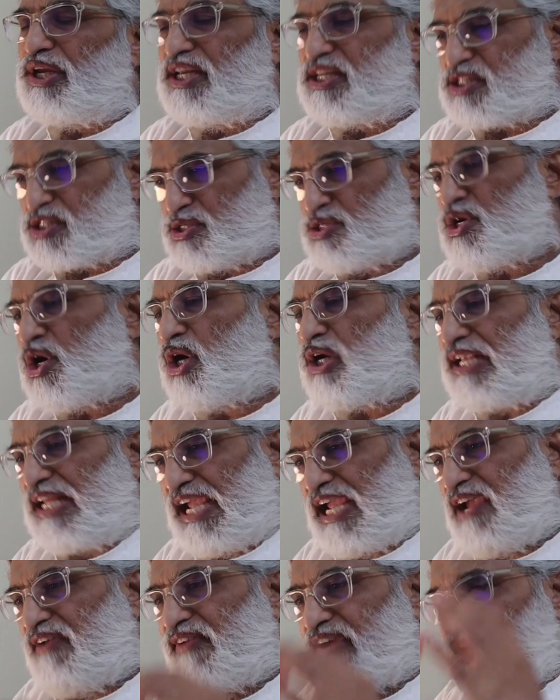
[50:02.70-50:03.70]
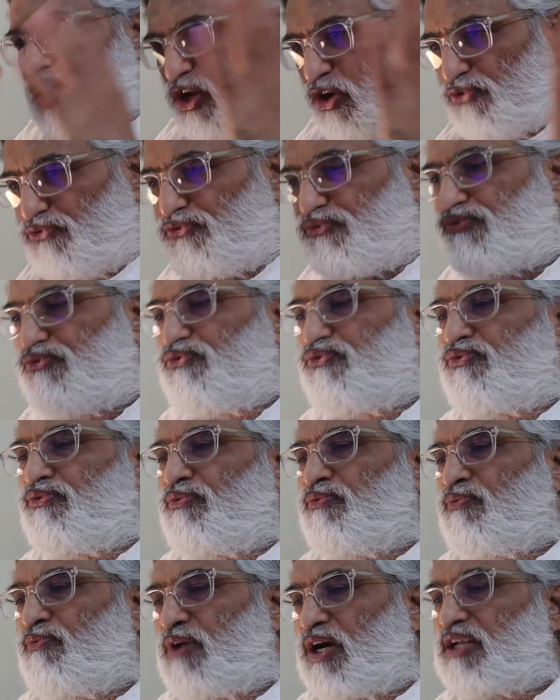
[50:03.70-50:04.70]
is not aware of
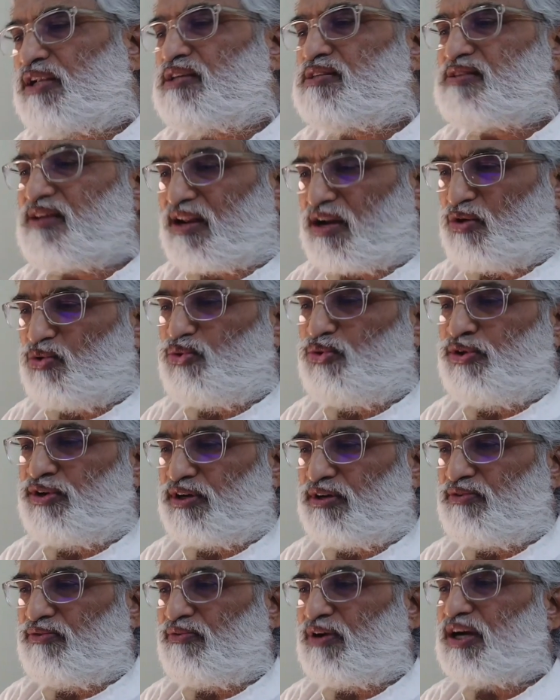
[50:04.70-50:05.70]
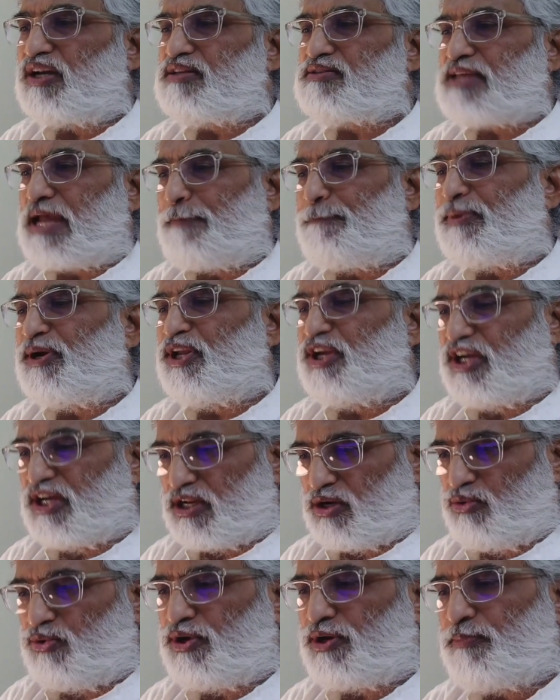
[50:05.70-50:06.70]
what is around, what is happening
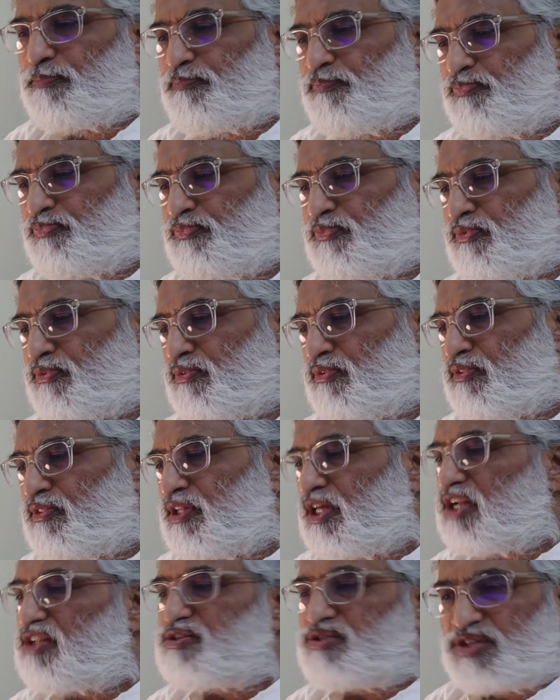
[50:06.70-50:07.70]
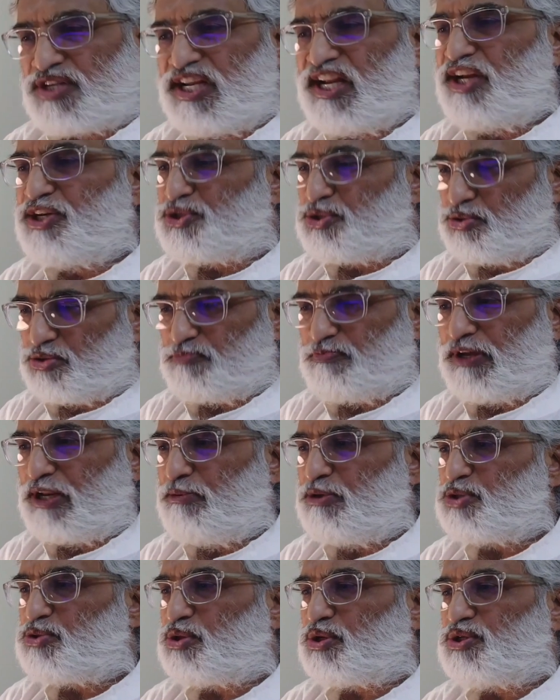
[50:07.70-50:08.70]
around. That's really true,
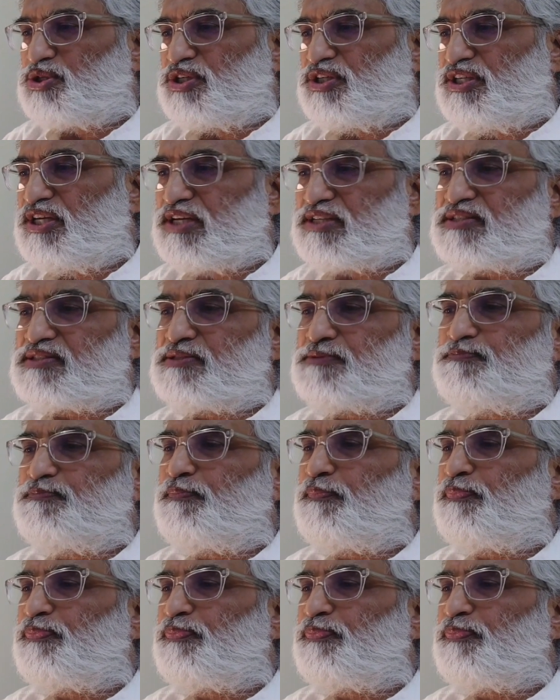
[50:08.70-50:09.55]
Parameshwar ji. Yes.